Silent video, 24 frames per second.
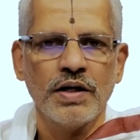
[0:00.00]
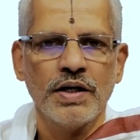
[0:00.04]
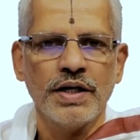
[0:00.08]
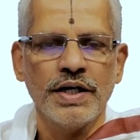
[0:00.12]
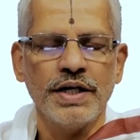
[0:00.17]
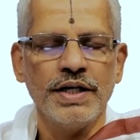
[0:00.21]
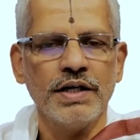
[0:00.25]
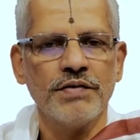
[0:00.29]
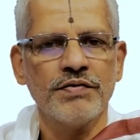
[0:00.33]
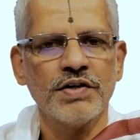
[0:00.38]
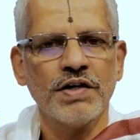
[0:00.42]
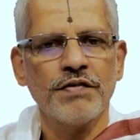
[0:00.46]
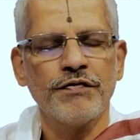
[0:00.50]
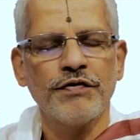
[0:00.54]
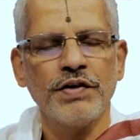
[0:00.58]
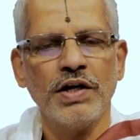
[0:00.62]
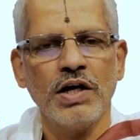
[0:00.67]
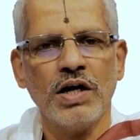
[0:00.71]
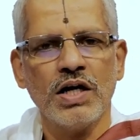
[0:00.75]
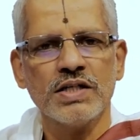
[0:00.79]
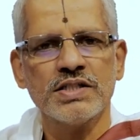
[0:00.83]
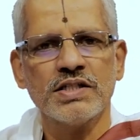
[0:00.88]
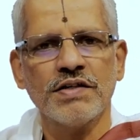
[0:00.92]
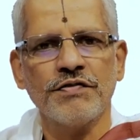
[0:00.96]
In our
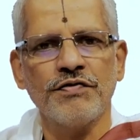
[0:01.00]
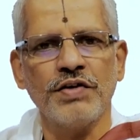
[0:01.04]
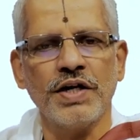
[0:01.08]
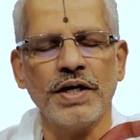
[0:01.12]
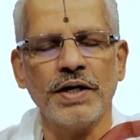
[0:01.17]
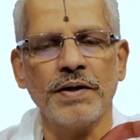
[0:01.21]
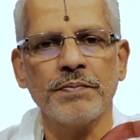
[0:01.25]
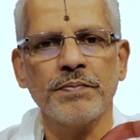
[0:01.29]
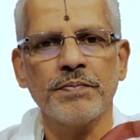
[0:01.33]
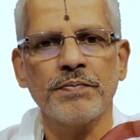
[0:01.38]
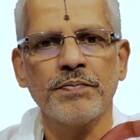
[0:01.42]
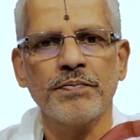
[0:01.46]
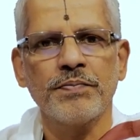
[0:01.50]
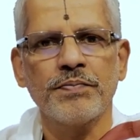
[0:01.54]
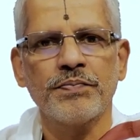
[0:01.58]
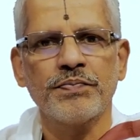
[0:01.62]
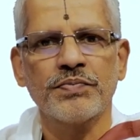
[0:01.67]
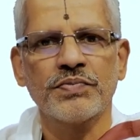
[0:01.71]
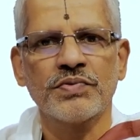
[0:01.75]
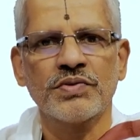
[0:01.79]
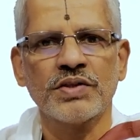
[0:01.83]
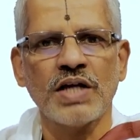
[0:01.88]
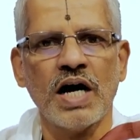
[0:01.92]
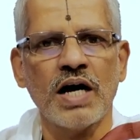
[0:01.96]
philosophy,
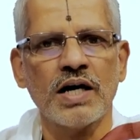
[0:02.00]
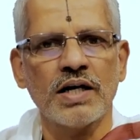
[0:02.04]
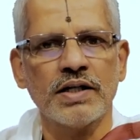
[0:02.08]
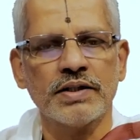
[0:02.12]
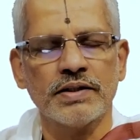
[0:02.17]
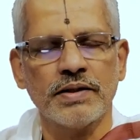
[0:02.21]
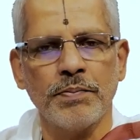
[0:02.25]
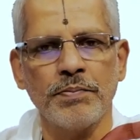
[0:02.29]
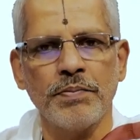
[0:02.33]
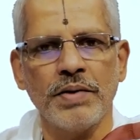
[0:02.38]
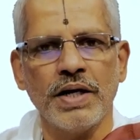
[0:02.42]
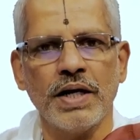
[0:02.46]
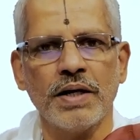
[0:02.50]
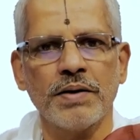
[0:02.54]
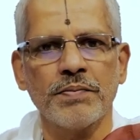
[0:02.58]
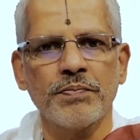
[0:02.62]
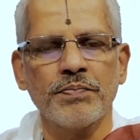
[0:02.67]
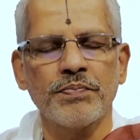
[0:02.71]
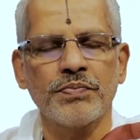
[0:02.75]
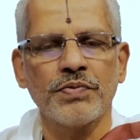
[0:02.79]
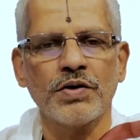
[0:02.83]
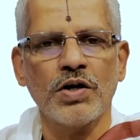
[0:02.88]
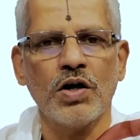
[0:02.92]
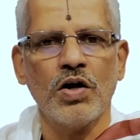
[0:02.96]
Taratamya
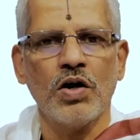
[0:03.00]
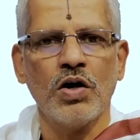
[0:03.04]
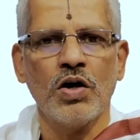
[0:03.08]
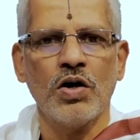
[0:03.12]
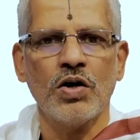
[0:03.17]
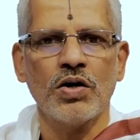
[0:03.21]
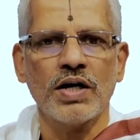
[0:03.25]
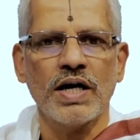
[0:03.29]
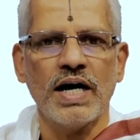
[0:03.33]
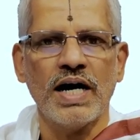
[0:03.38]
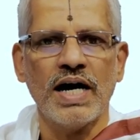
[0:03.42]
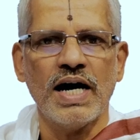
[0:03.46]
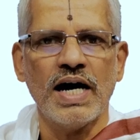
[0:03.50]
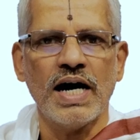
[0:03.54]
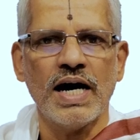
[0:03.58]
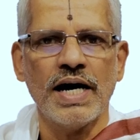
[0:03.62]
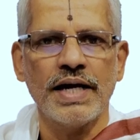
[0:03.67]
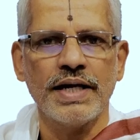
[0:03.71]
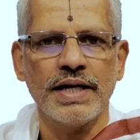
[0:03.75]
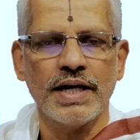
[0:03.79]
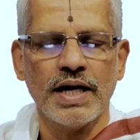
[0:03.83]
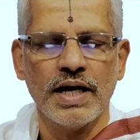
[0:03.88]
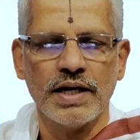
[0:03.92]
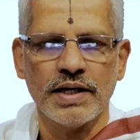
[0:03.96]
or
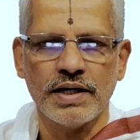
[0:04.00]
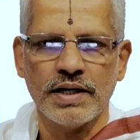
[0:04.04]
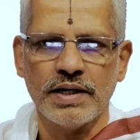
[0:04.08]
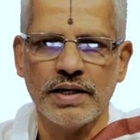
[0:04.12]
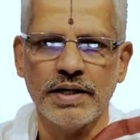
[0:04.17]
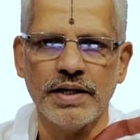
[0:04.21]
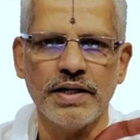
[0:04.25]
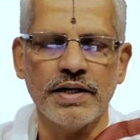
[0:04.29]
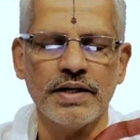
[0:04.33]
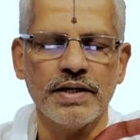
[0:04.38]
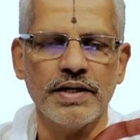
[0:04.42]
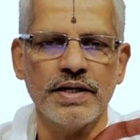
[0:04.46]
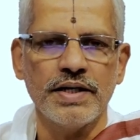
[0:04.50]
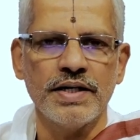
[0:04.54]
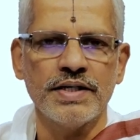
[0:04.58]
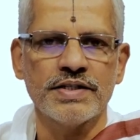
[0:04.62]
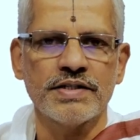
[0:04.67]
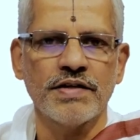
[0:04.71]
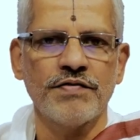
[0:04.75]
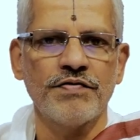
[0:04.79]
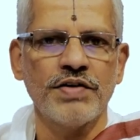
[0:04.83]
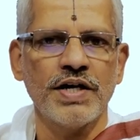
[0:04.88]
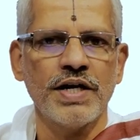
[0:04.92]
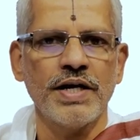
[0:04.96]
hierarchy is
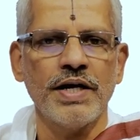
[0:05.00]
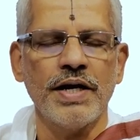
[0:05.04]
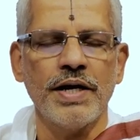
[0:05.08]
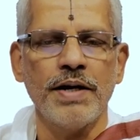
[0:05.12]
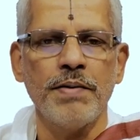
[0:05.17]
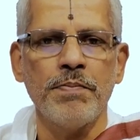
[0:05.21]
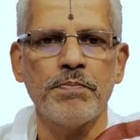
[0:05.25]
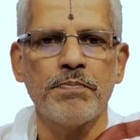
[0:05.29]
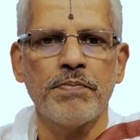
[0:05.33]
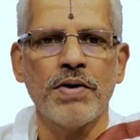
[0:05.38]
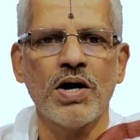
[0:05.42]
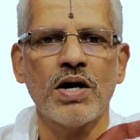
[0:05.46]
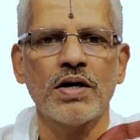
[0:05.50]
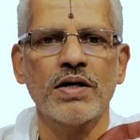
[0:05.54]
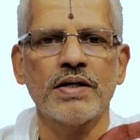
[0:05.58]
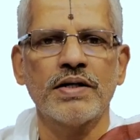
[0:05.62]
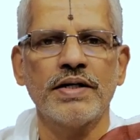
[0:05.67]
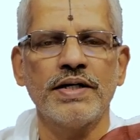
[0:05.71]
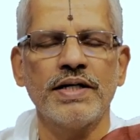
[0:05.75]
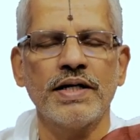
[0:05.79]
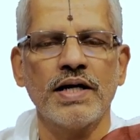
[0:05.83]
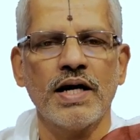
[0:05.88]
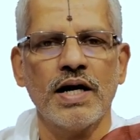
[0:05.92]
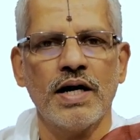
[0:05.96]
a very
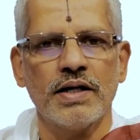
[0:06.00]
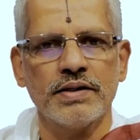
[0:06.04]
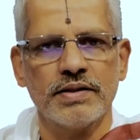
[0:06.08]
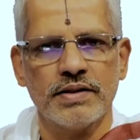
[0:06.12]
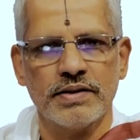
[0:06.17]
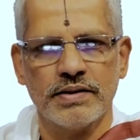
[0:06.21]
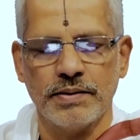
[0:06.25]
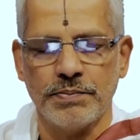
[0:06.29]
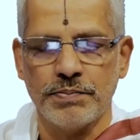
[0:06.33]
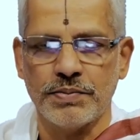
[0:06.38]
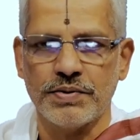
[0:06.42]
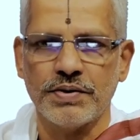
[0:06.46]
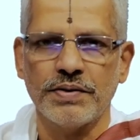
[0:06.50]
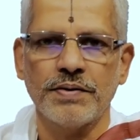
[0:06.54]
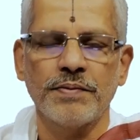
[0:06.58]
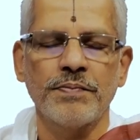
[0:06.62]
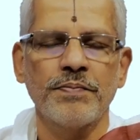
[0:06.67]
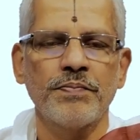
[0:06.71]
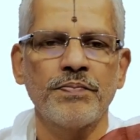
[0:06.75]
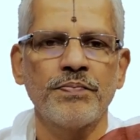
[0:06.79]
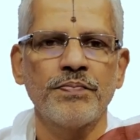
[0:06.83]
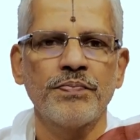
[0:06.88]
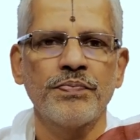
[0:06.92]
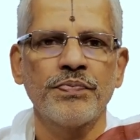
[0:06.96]
important concept.
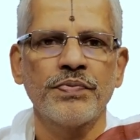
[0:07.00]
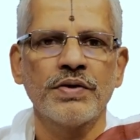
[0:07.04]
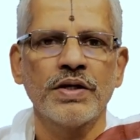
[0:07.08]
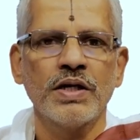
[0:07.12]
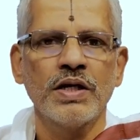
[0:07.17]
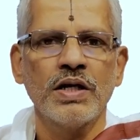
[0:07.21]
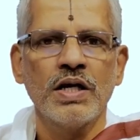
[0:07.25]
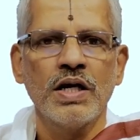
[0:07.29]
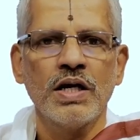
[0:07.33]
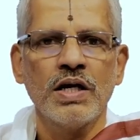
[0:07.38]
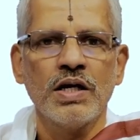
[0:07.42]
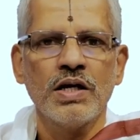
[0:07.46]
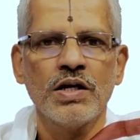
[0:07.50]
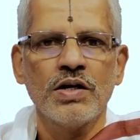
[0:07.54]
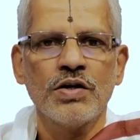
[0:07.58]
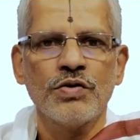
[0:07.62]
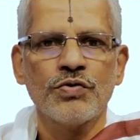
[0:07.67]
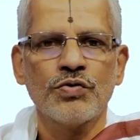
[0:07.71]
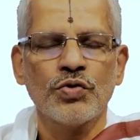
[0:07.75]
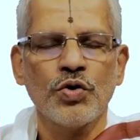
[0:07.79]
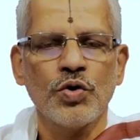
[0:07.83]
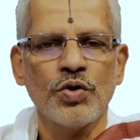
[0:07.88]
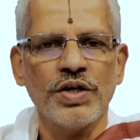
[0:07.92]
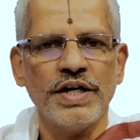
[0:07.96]

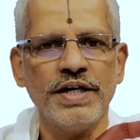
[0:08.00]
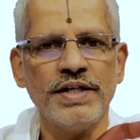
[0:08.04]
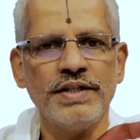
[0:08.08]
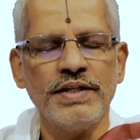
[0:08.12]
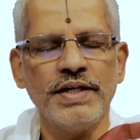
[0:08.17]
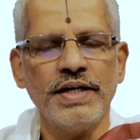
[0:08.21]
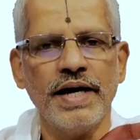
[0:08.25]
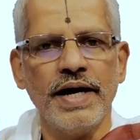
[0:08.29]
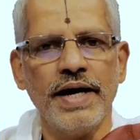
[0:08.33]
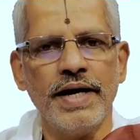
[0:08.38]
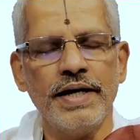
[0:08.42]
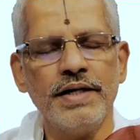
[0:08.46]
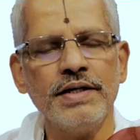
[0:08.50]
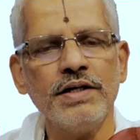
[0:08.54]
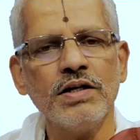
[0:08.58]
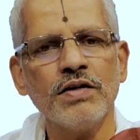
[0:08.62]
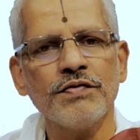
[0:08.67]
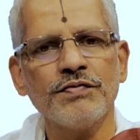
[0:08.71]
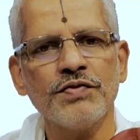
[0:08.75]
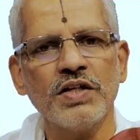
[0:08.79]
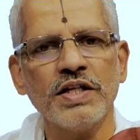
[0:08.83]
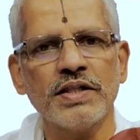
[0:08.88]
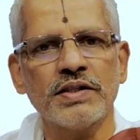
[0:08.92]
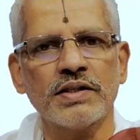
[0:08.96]
So in the end
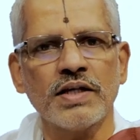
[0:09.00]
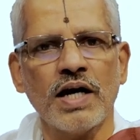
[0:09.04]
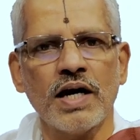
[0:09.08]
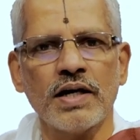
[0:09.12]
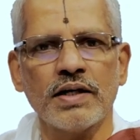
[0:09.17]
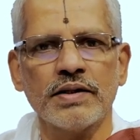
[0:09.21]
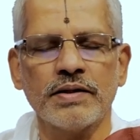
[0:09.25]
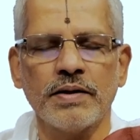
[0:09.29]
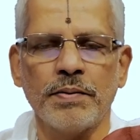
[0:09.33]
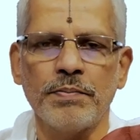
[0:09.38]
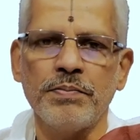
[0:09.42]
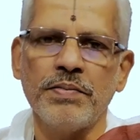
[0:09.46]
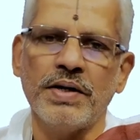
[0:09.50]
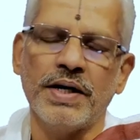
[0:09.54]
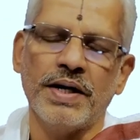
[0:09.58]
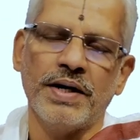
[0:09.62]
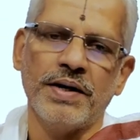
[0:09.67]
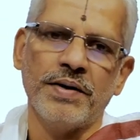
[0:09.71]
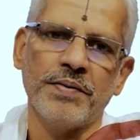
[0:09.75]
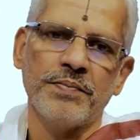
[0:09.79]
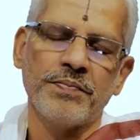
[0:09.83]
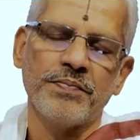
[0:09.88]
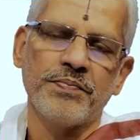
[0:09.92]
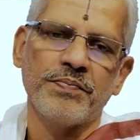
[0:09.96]
of the Taratamya,
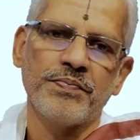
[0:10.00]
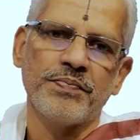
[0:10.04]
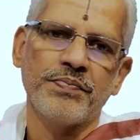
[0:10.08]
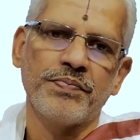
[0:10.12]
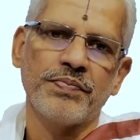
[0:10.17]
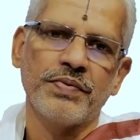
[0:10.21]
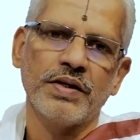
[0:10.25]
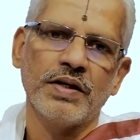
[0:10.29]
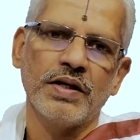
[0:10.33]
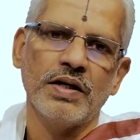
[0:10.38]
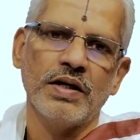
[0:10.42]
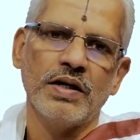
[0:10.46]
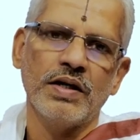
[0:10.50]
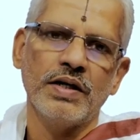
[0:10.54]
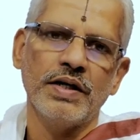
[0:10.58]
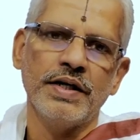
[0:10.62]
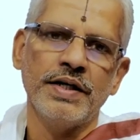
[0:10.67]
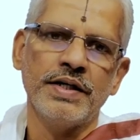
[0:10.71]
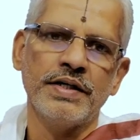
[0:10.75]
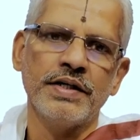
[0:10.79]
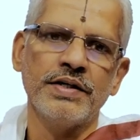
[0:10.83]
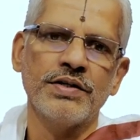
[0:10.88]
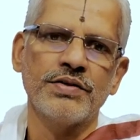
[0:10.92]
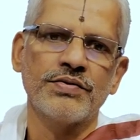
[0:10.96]

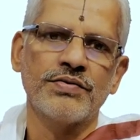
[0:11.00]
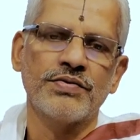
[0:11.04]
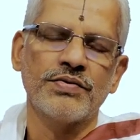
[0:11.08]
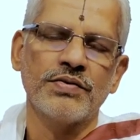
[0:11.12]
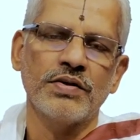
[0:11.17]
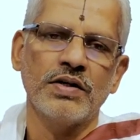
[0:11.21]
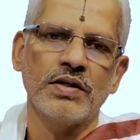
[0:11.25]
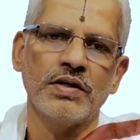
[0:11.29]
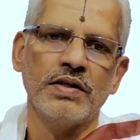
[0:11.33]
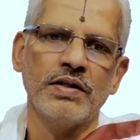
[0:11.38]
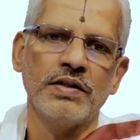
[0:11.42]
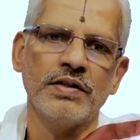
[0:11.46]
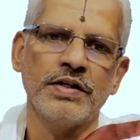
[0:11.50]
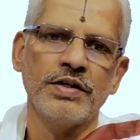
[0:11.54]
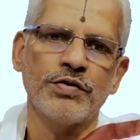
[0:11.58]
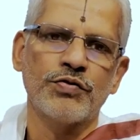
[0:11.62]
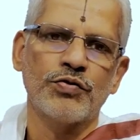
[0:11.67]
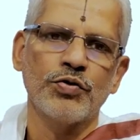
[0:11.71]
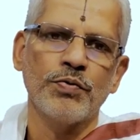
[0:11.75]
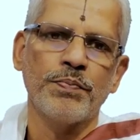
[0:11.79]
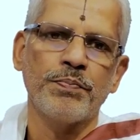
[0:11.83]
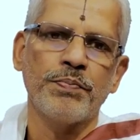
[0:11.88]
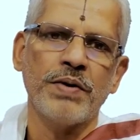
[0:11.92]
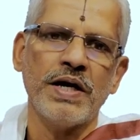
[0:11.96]
it is the
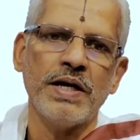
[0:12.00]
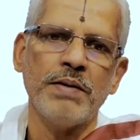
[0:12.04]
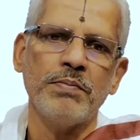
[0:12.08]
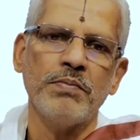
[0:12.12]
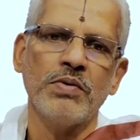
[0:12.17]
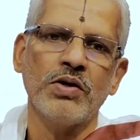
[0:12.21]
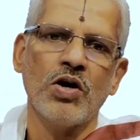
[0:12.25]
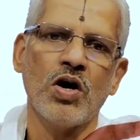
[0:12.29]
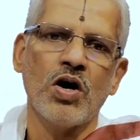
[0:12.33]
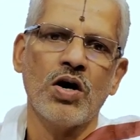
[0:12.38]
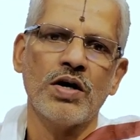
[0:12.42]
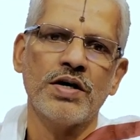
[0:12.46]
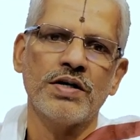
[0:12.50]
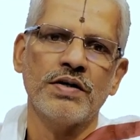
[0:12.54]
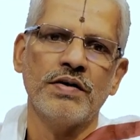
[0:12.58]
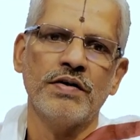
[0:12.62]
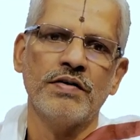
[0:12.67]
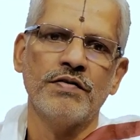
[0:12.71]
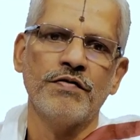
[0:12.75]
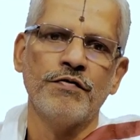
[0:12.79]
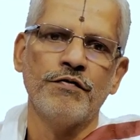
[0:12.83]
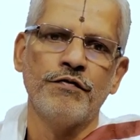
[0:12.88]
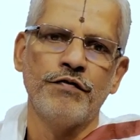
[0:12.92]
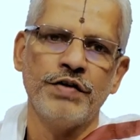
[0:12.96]
Supreme Lord
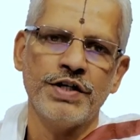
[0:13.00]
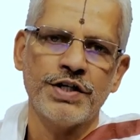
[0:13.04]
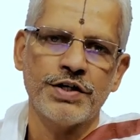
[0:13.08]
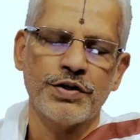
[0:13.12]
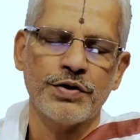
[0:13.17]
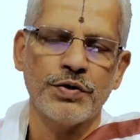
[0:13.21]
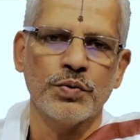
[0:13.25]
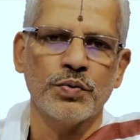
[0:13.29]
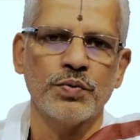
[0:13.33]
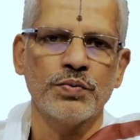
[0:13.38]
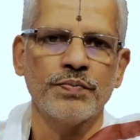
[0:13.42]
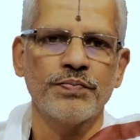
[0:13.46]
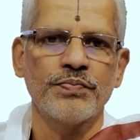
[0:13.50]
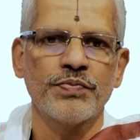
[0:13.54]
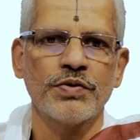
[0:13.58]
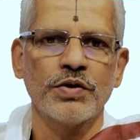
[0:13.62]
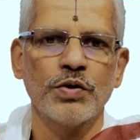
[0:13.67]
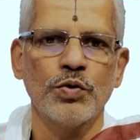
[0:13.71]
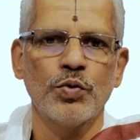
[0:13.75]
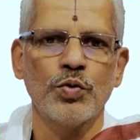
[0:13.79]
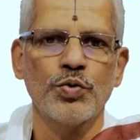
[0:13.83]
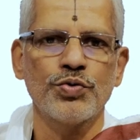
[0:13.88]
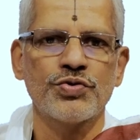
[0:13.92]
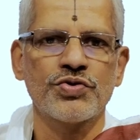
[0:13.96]
Vishnu
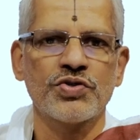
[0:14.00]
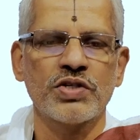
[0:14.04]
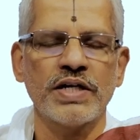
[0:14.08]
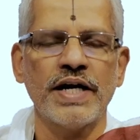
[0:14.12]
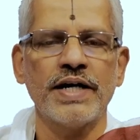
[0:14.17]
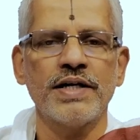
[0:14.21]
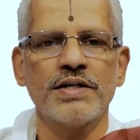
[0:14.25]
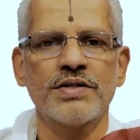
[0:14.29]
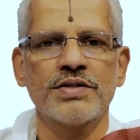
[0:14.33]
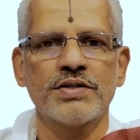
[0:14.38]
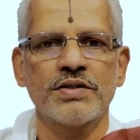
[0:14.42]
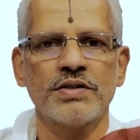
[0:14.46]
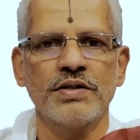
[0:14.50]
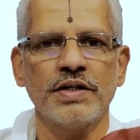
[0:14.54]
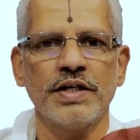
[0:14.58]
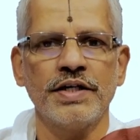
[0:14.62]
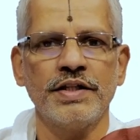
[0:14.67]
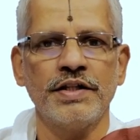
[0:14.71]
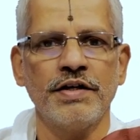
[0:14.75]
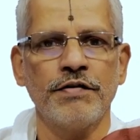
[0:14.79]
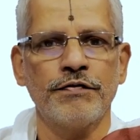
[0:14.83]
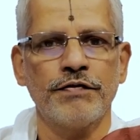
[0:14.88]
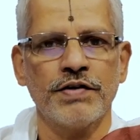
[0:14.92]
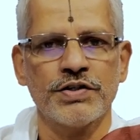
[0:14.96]
who stands
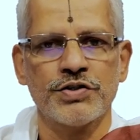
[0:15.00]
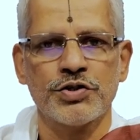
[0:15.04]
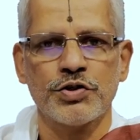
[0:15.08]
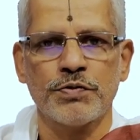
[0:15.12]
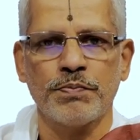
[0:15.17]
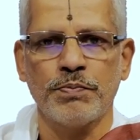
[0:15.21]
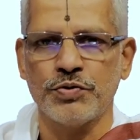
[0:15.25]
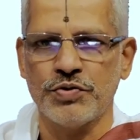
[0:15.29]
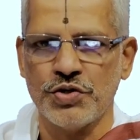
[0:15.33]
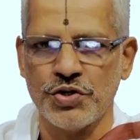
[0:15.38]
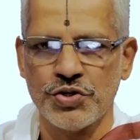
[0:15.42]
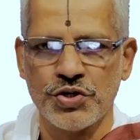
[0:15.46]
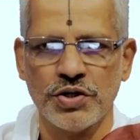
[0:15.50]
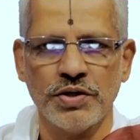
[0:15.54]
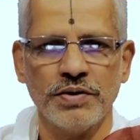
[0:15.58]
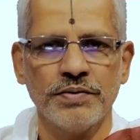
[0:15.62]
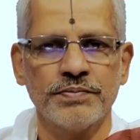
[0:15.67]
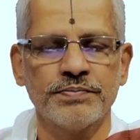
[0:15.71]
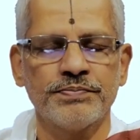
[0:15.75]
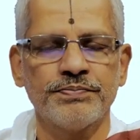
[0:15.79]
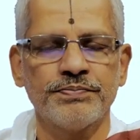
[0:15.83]
in the first position,